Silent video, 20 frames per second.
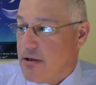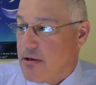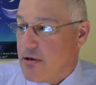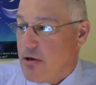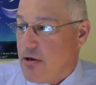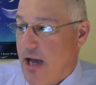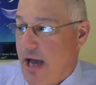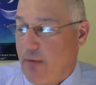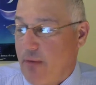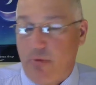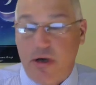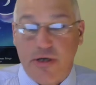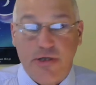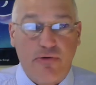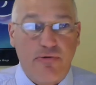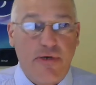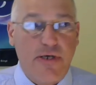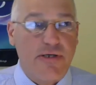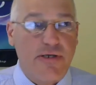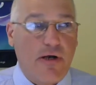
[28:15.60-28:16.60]
how much
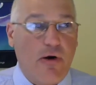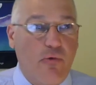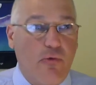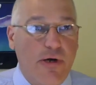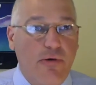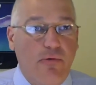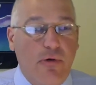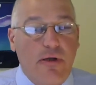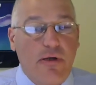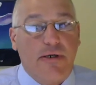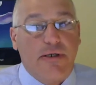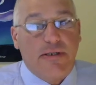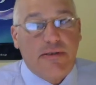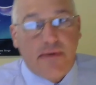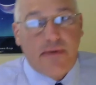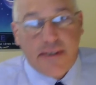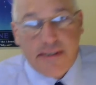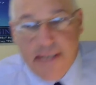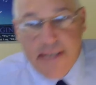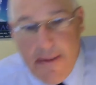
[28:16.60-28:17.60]
risk are we willing to
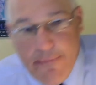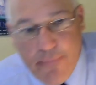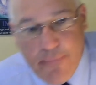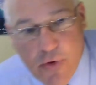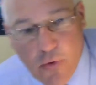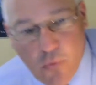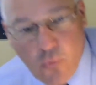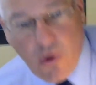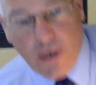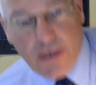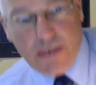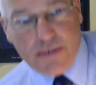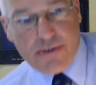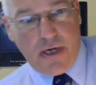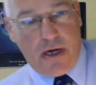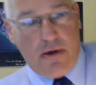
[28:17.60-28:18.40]
accept. What is our